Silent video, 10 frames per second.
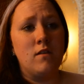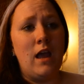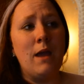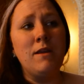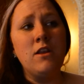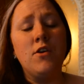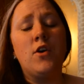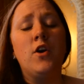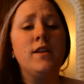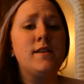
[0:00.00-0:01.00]
I mean, you
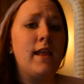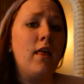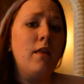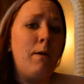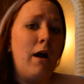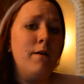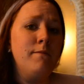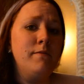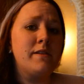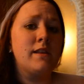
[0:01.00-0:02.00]
could sell the
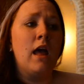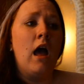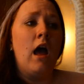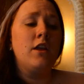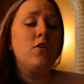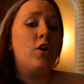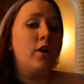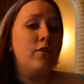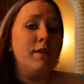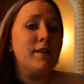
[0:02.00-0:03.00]
pumps. You
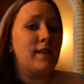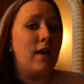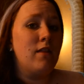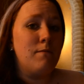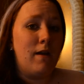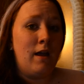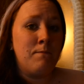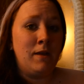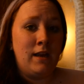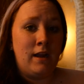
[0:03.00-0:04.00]
could resell them
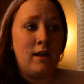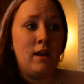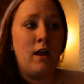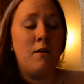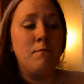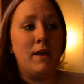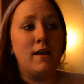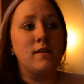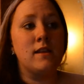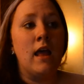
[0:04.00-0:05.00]
Amita,
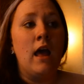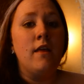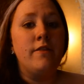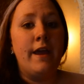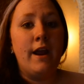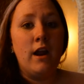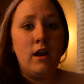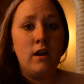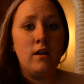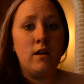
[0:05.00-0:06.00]
because
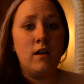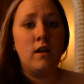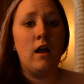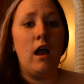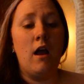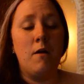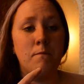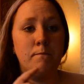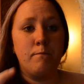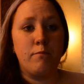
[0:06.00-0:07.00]
their
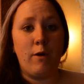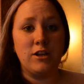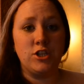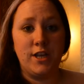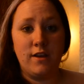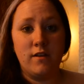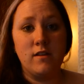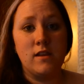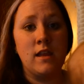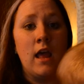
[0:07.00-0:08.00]
breast
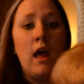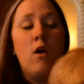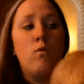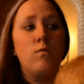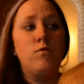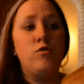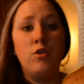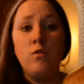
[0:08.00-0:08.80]
shields do